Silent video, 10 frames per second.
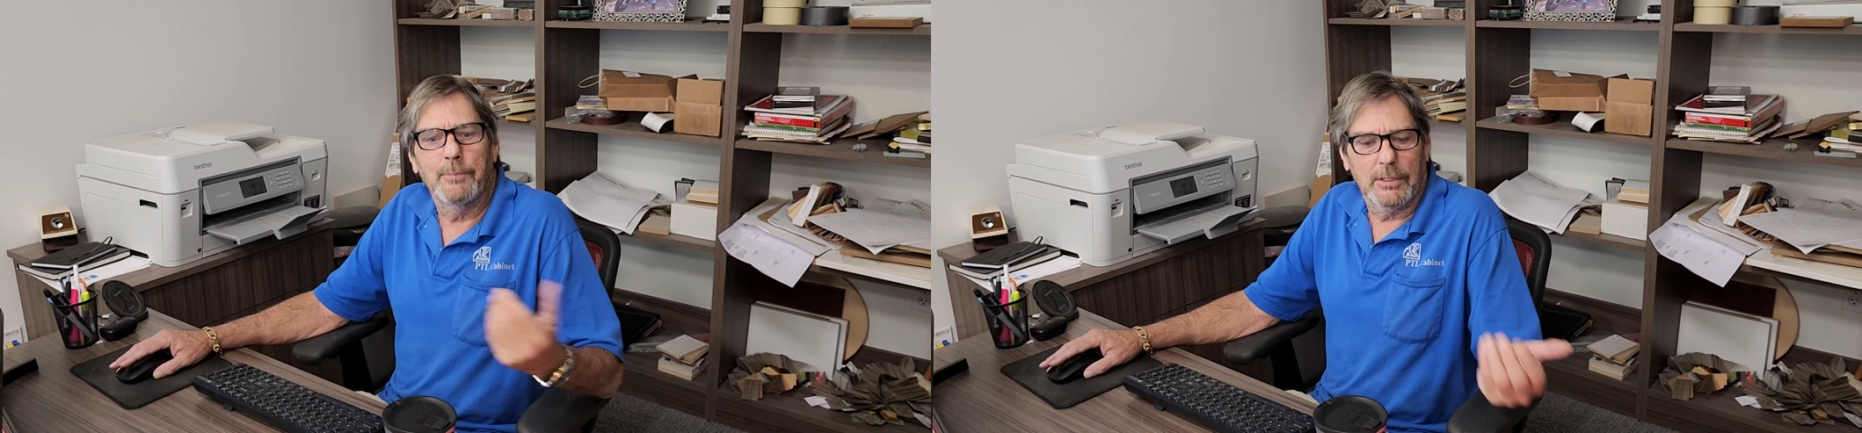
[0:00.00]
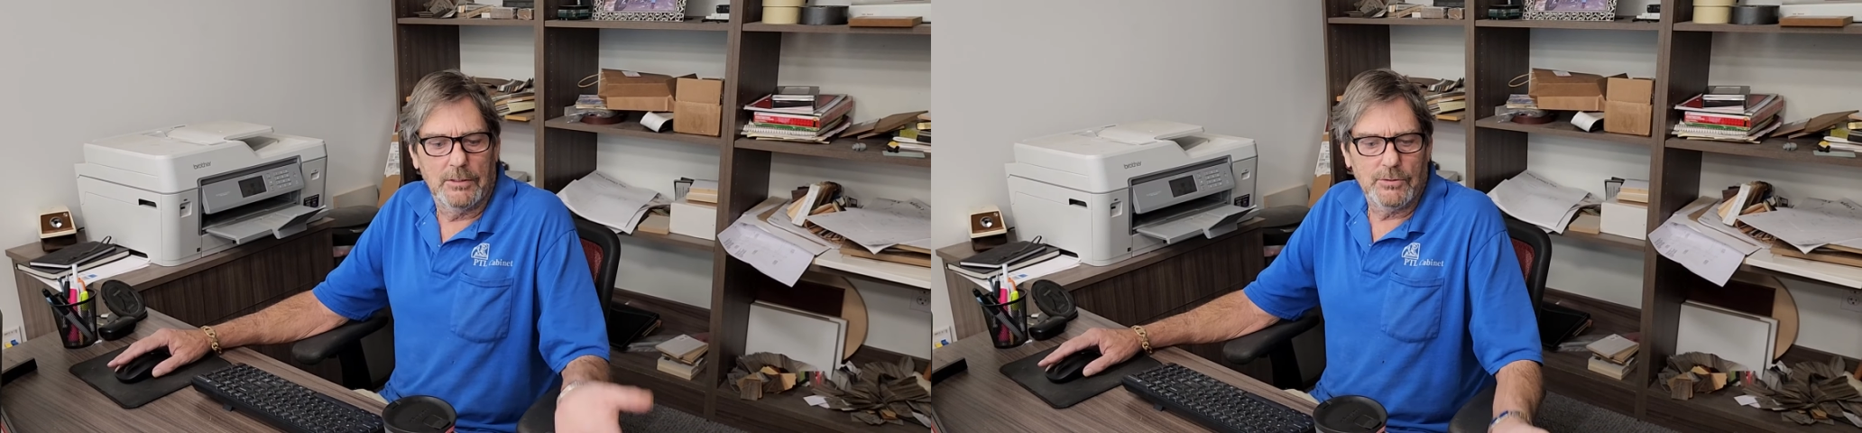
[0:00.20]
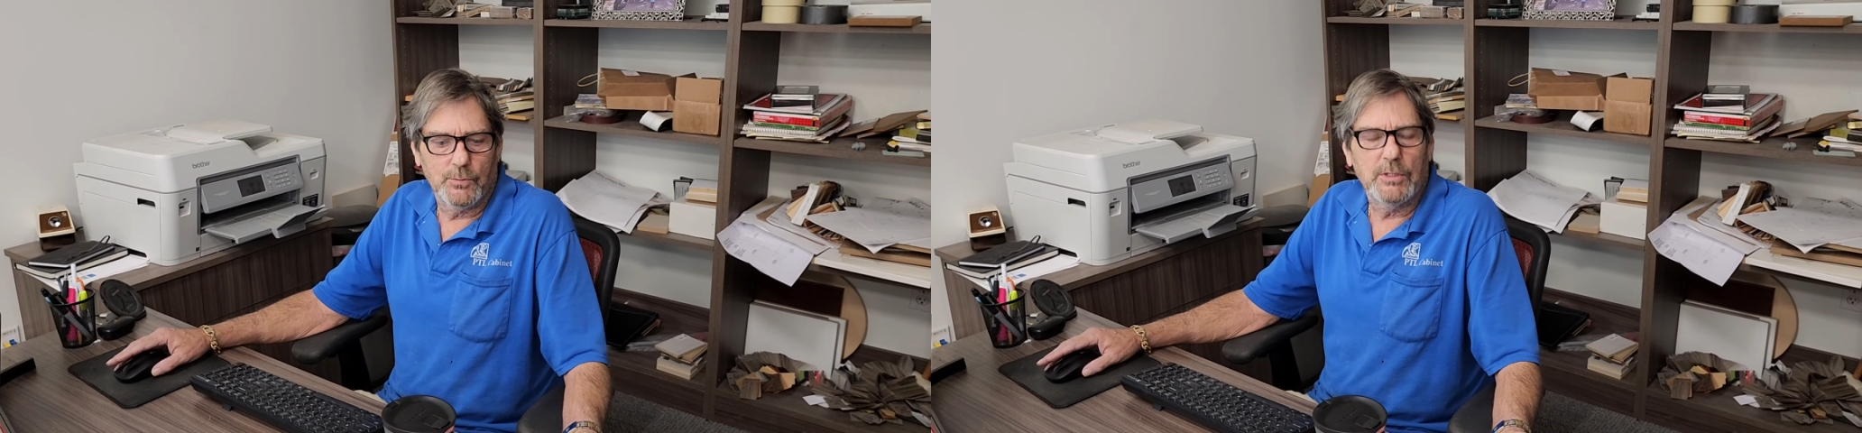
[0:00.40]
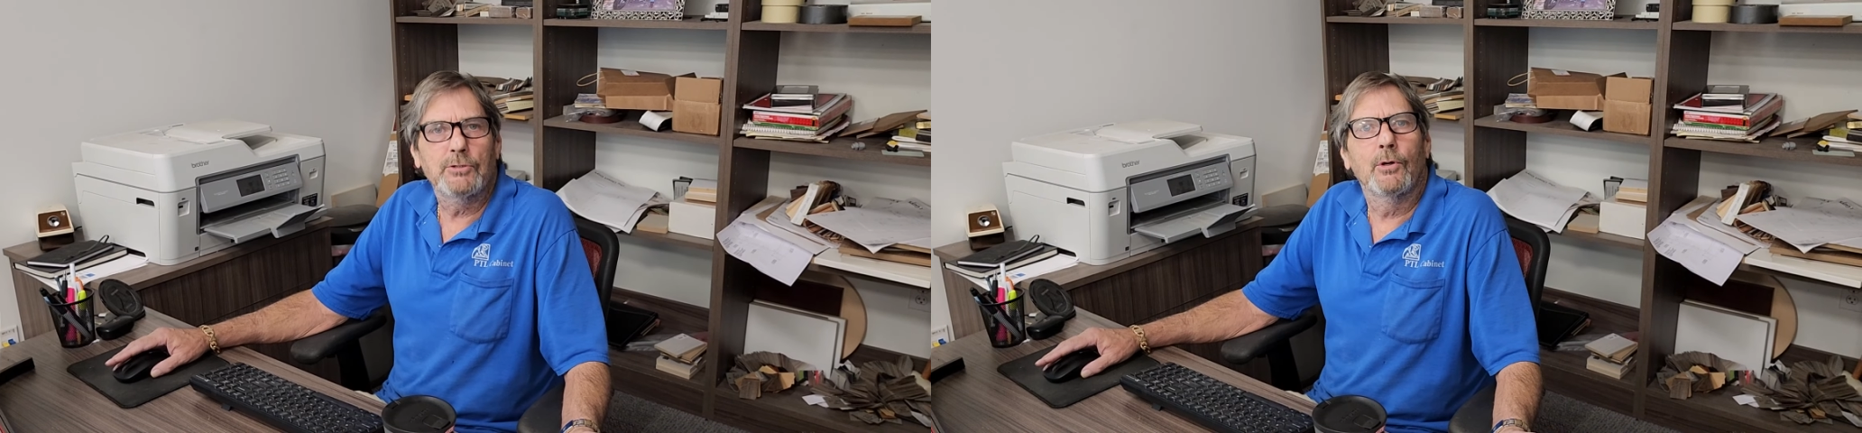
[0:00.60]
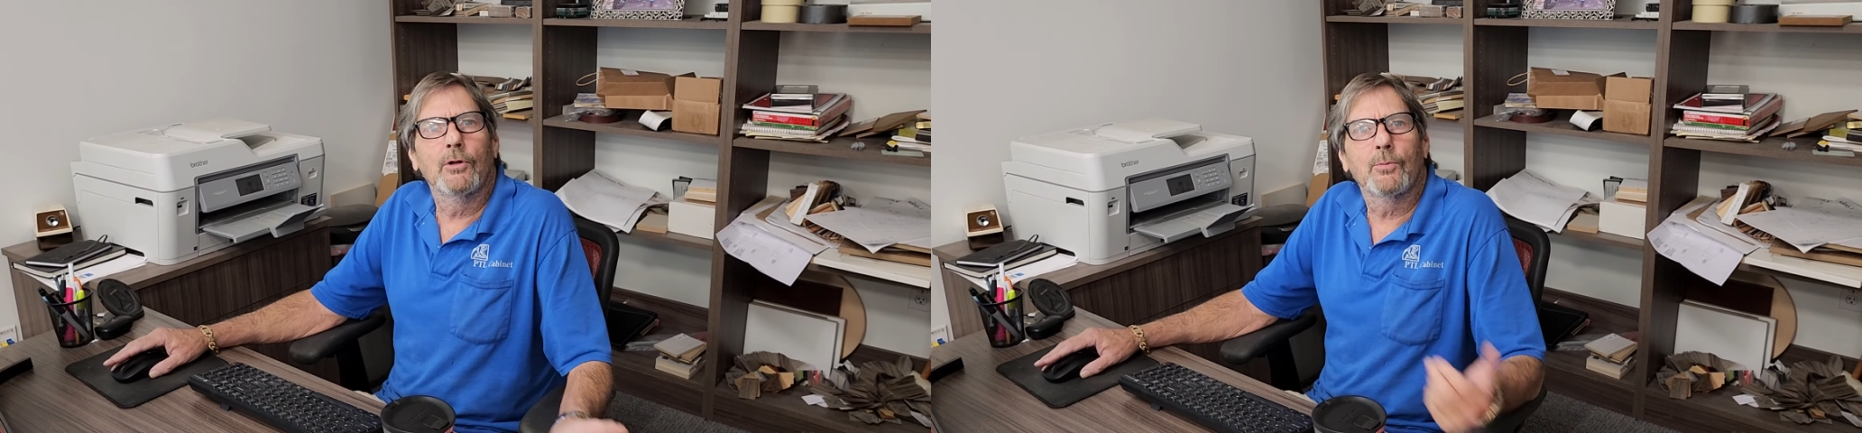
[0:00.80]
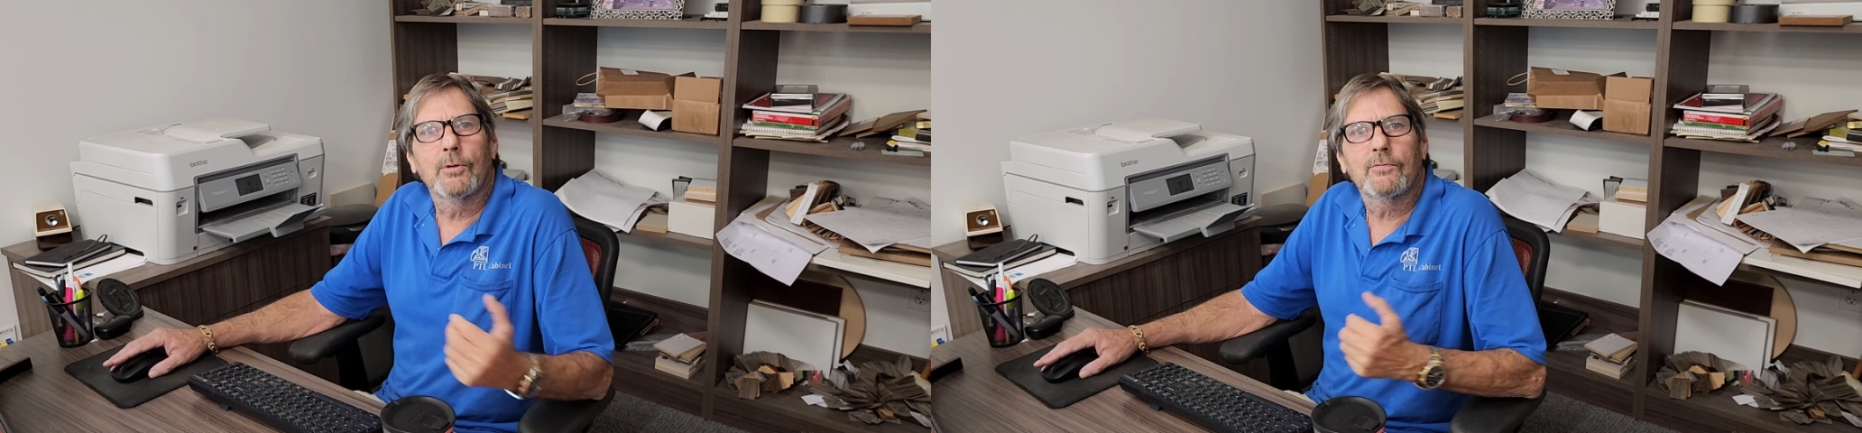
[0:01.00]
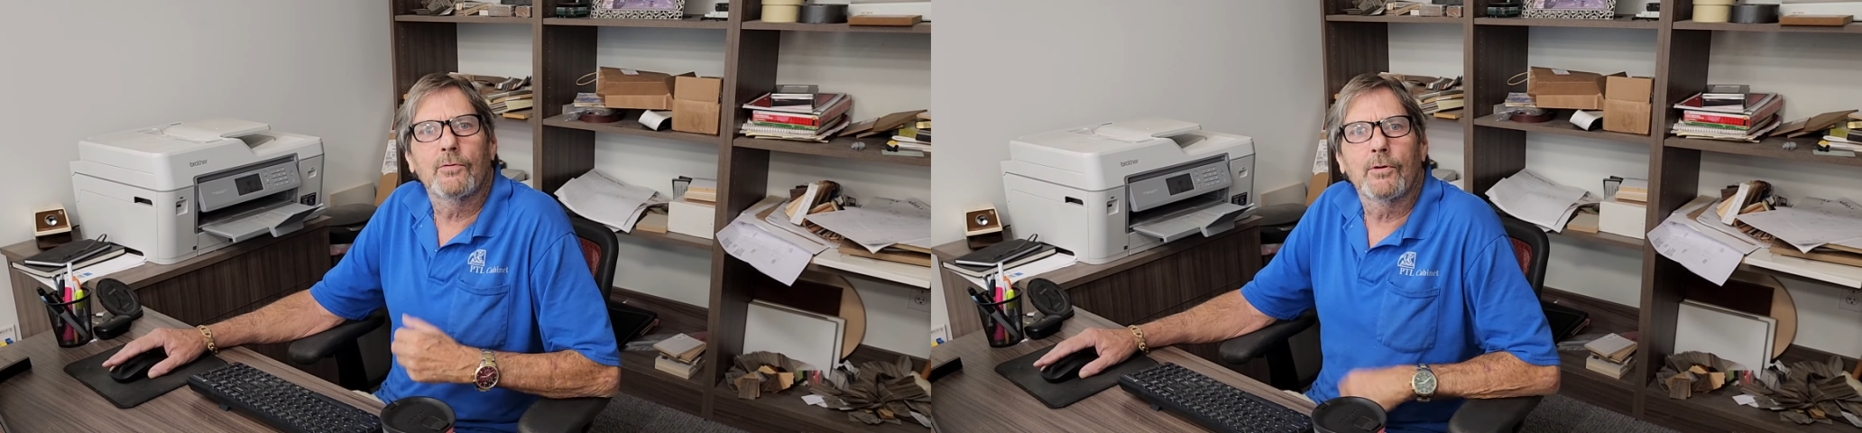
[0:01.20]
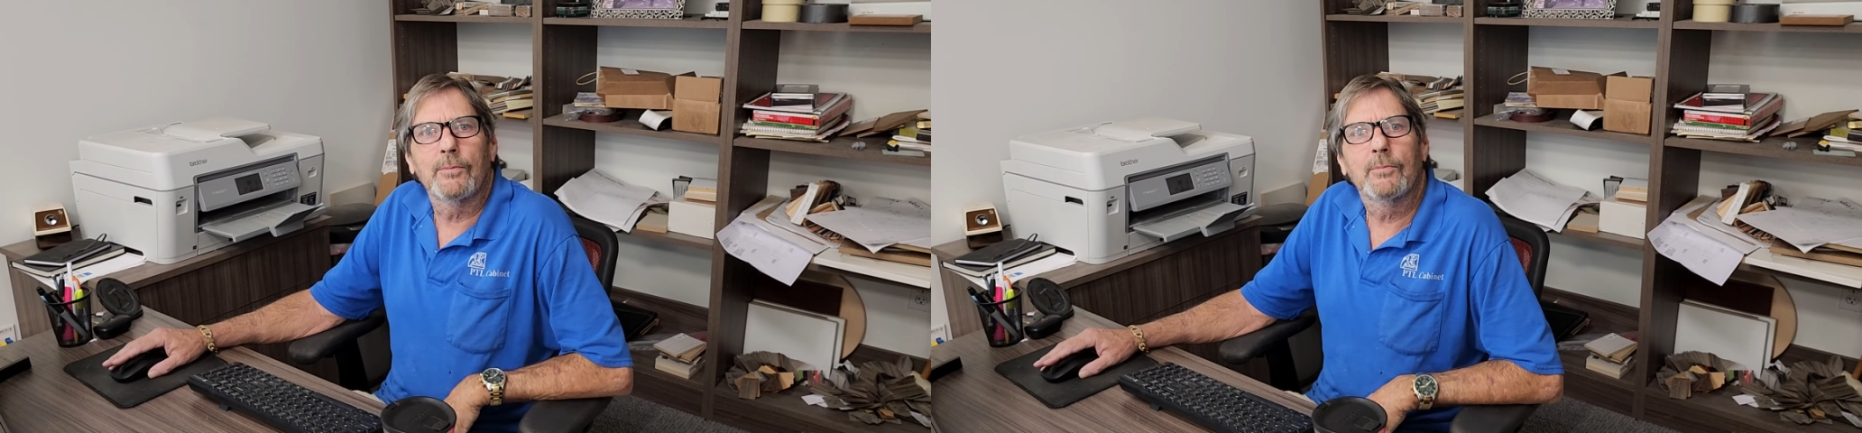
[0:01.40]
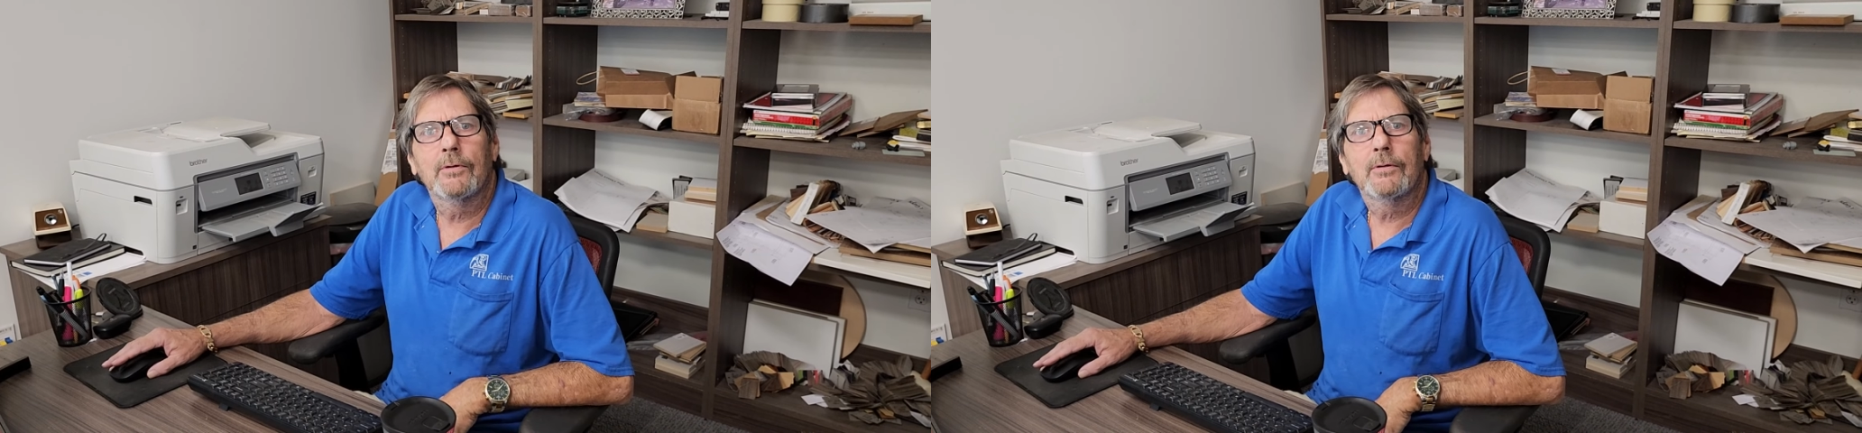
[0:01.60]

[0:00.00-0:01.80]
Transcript: because we do all the work for him.